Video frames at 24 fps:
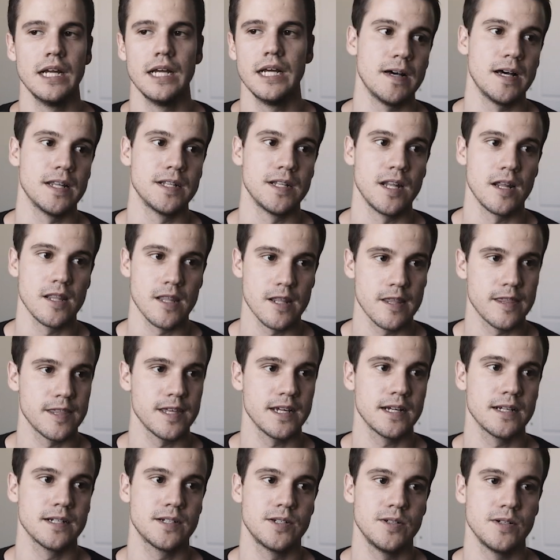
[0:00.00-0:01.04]
Another
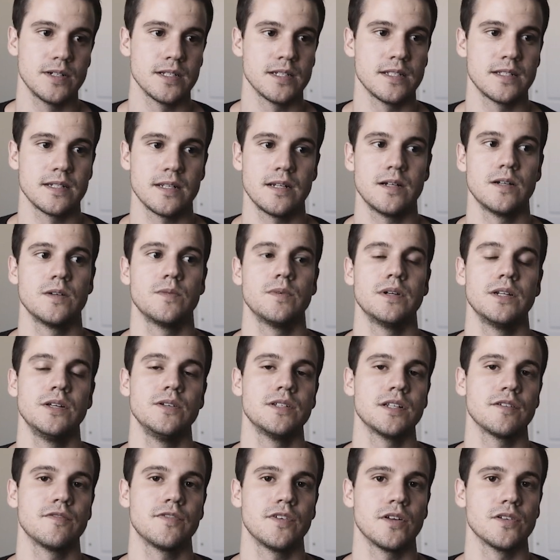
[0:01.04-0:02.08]
thing to consider when
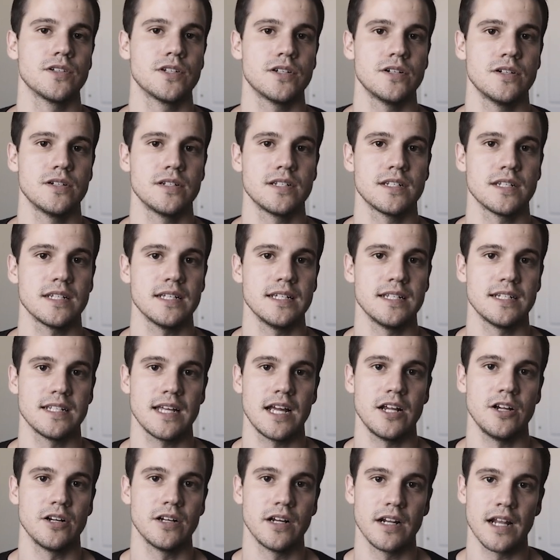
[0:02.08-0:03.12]
using filters is
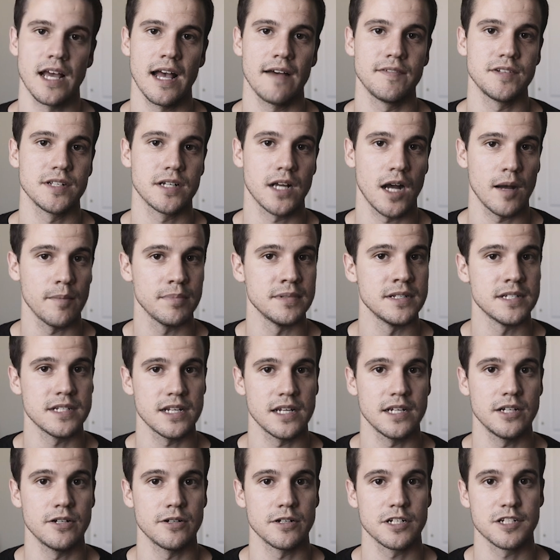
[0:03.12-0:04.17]
that you're gonna have to
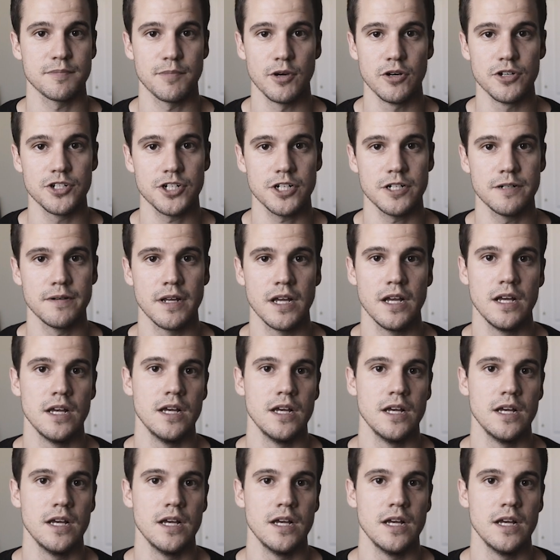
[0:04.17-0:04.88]
compensate your exposure.